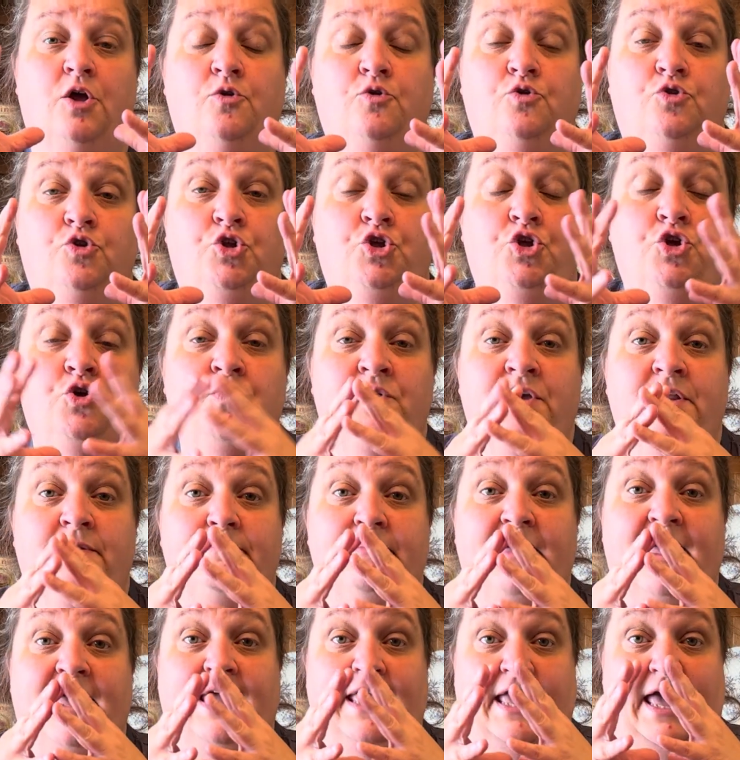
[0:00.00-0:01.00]
you can
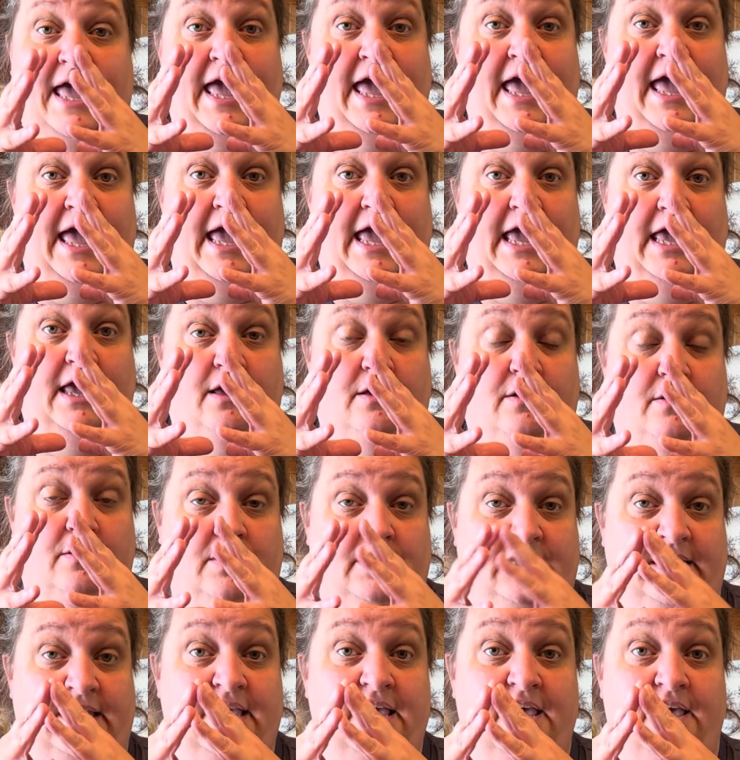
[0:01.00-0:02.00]
make a
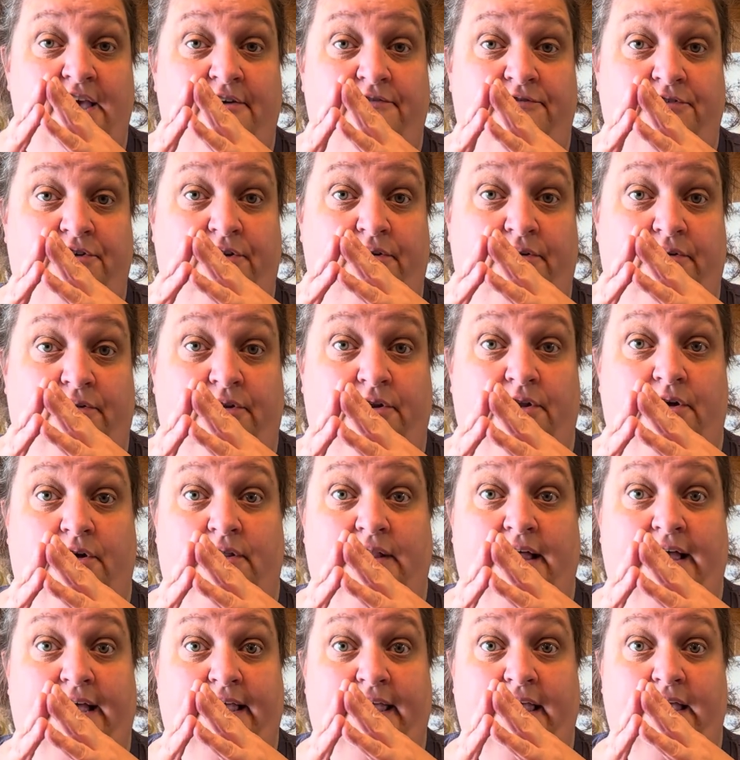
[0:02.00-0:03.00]
gift look
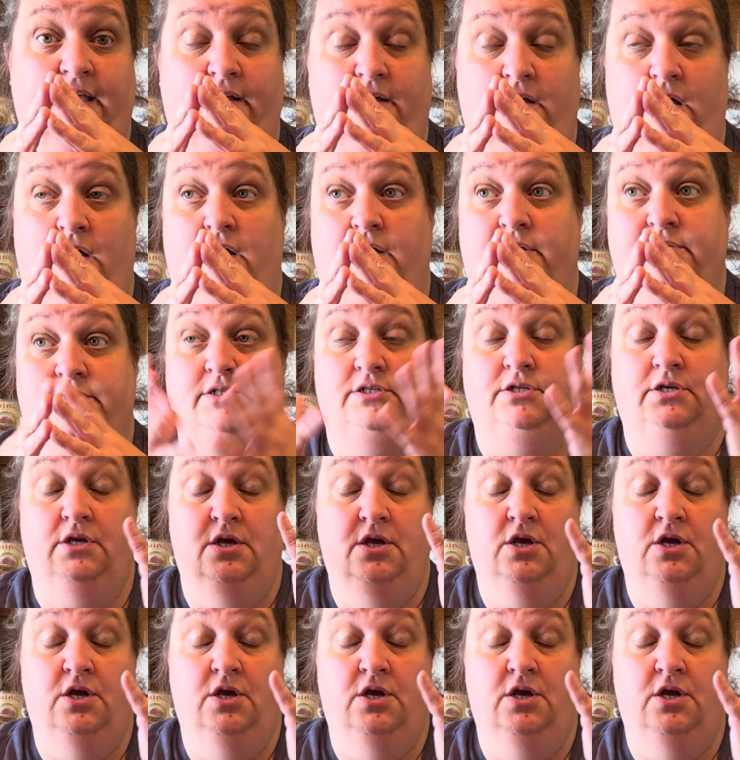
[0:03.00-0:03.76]
like it cost